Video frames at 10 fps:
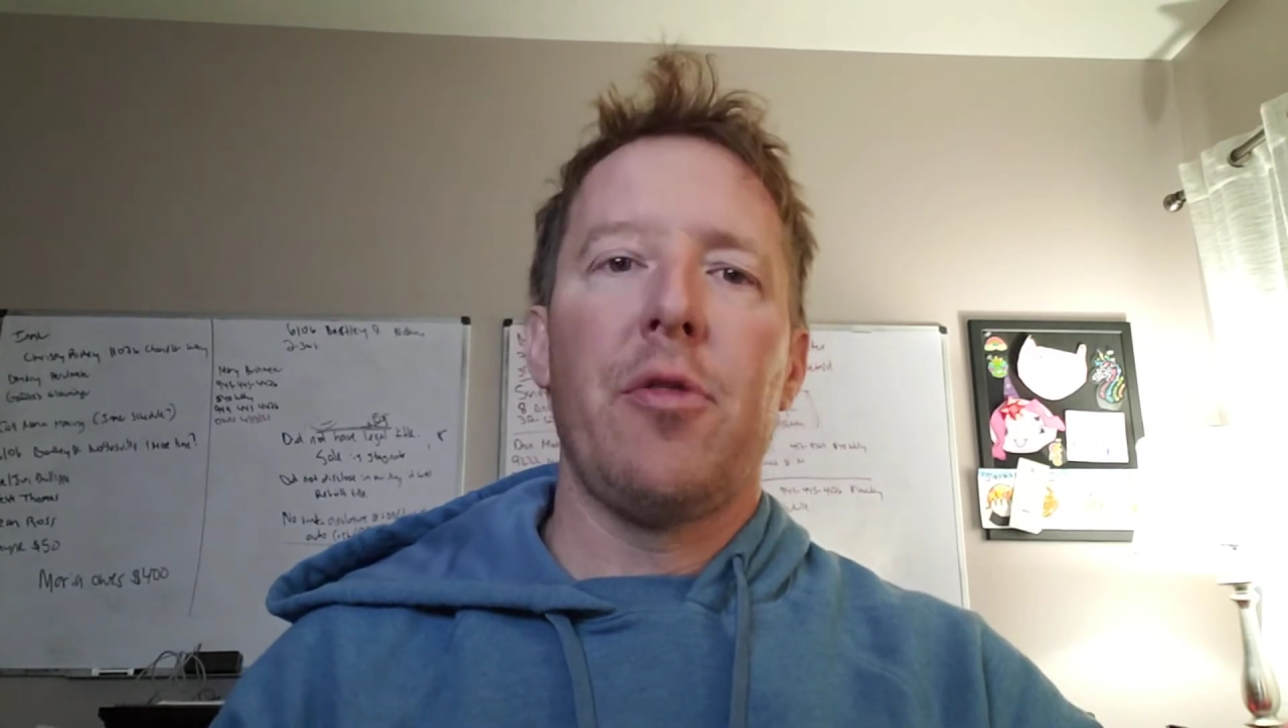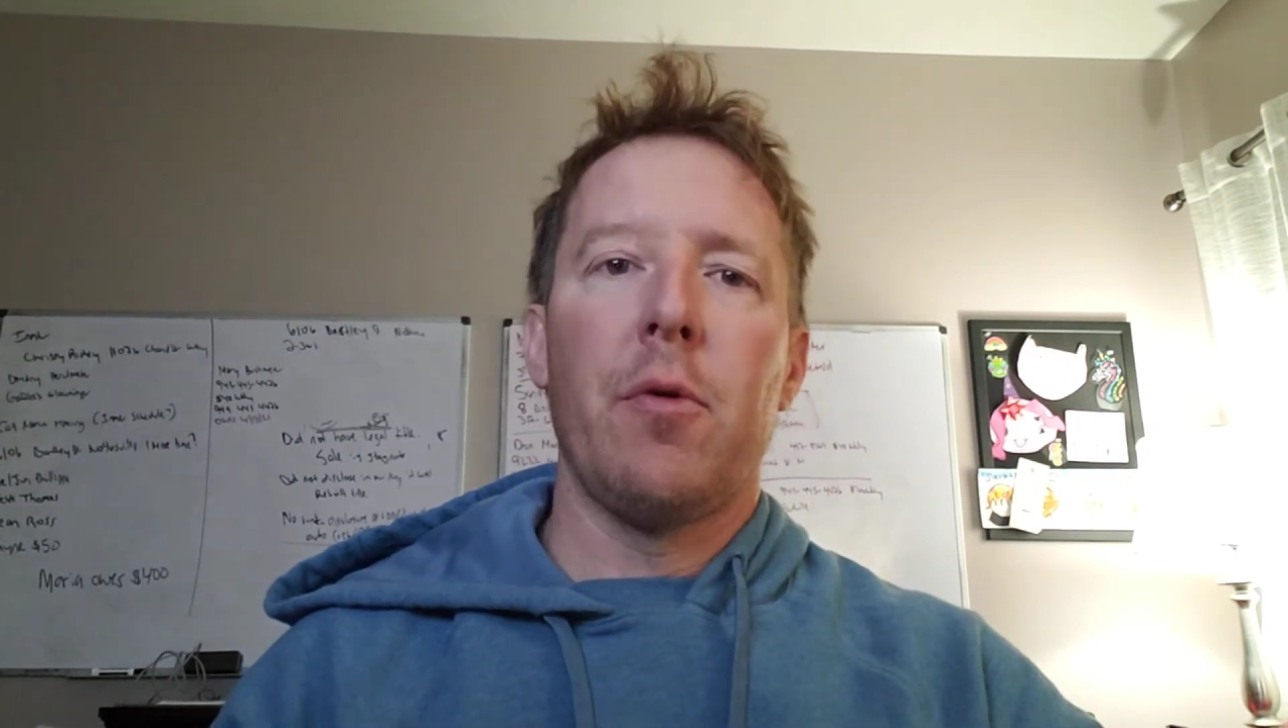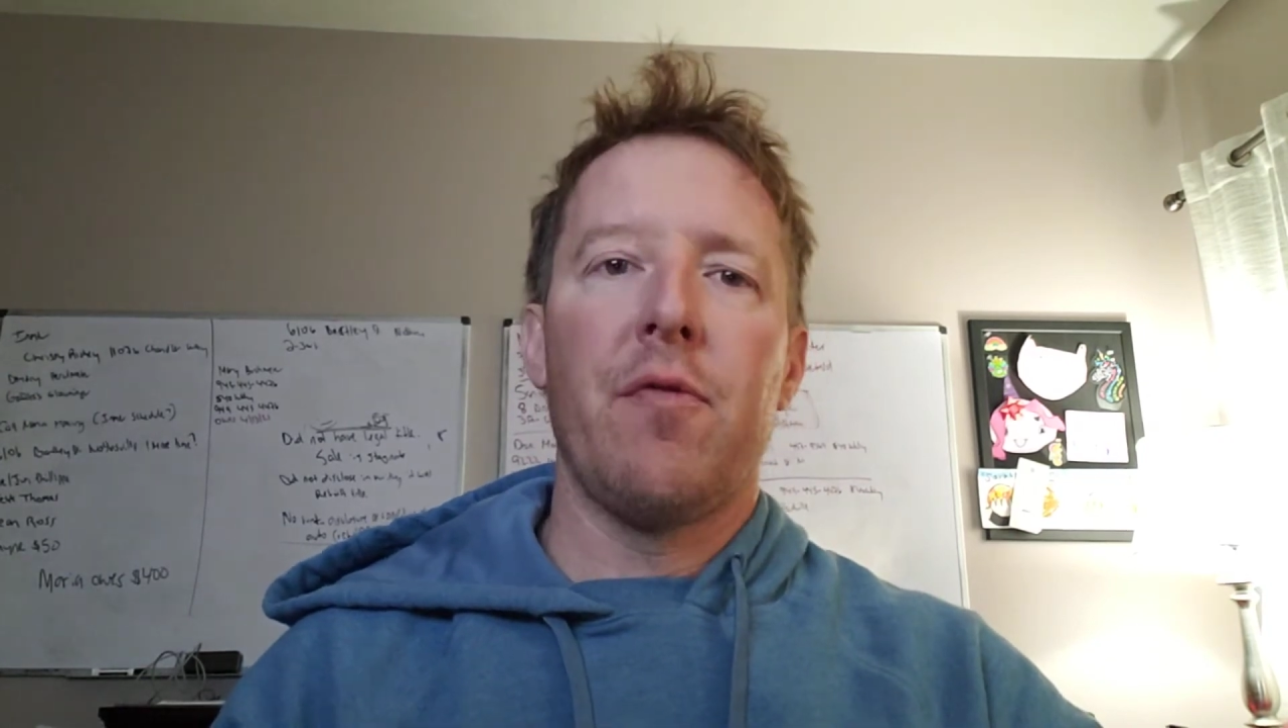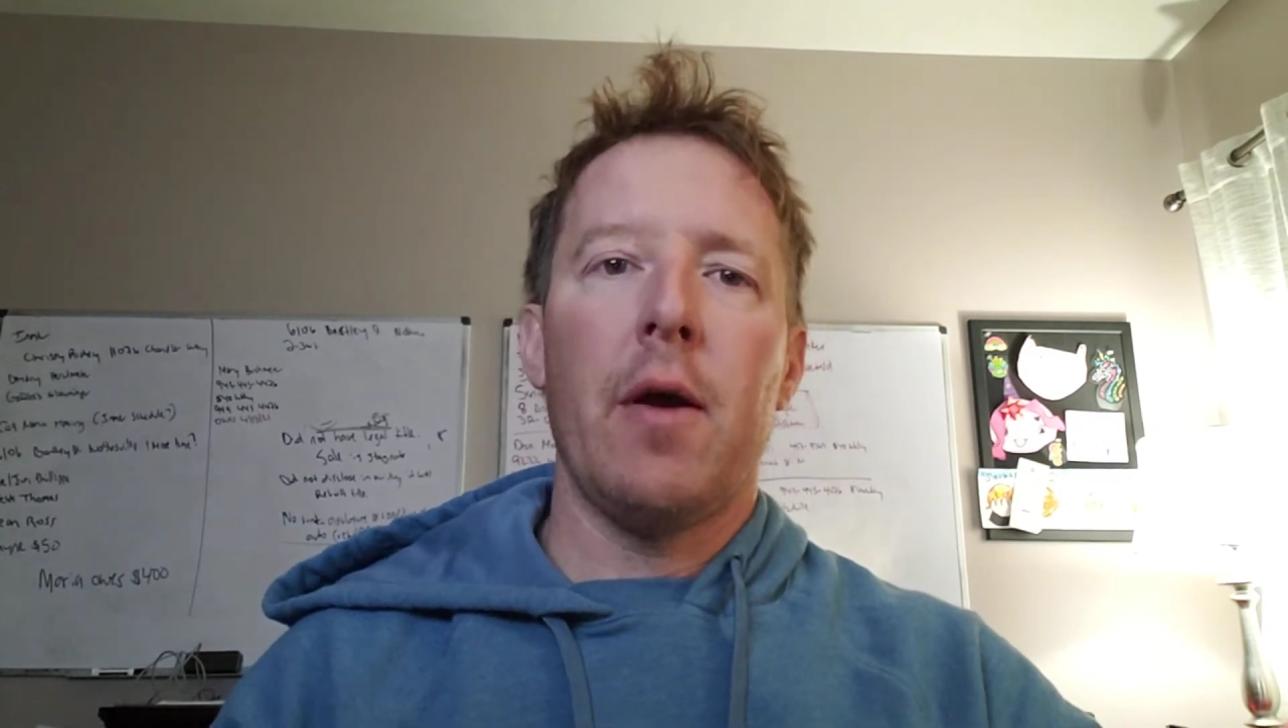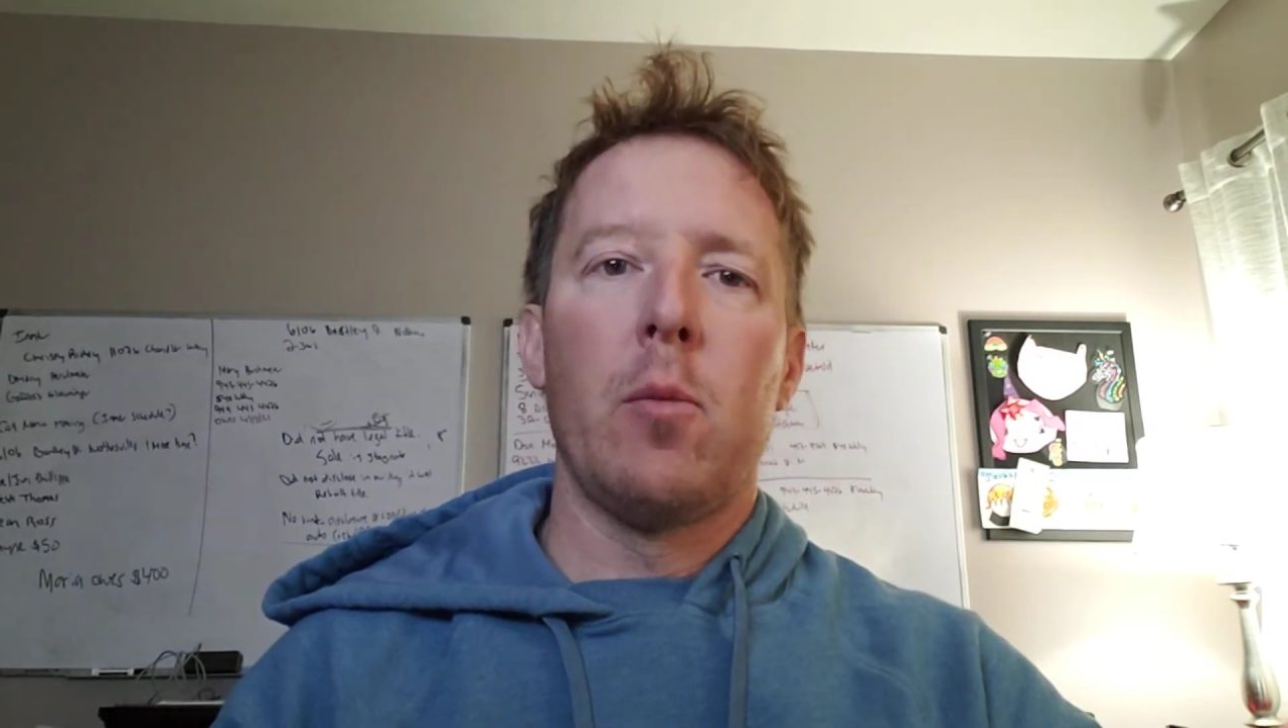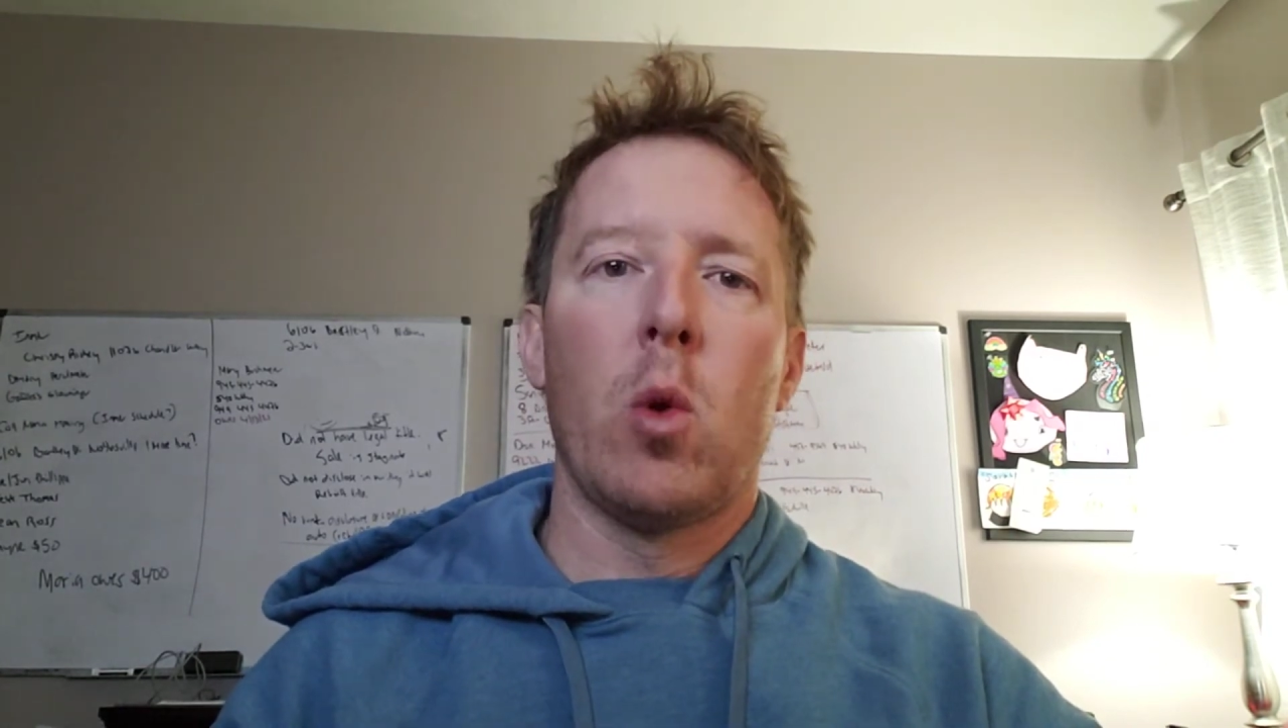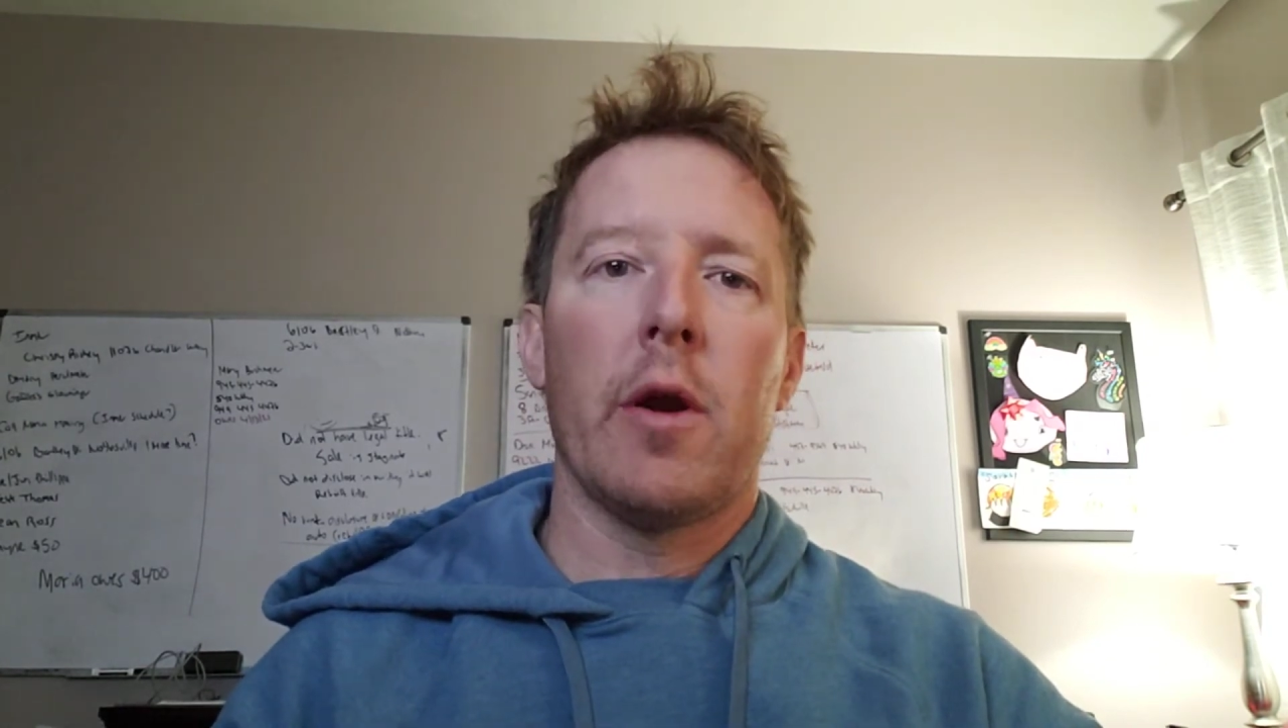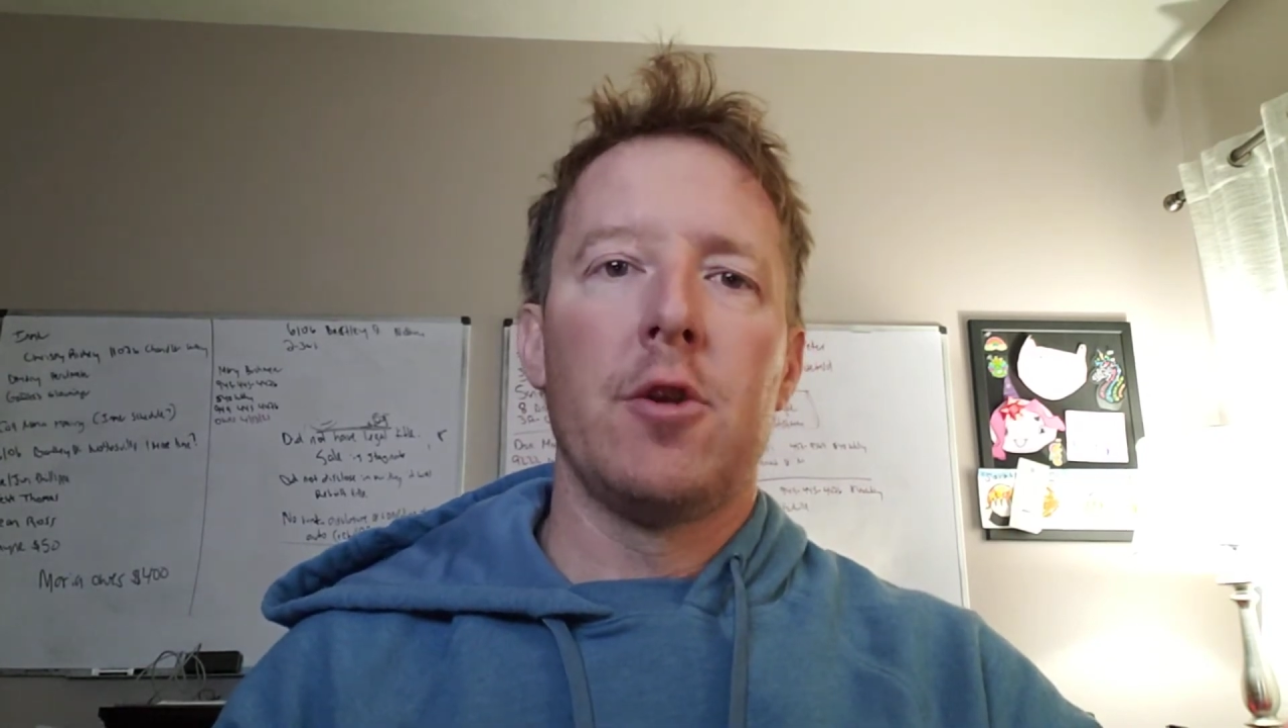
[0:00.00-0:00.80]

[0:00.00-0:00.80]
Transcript: through February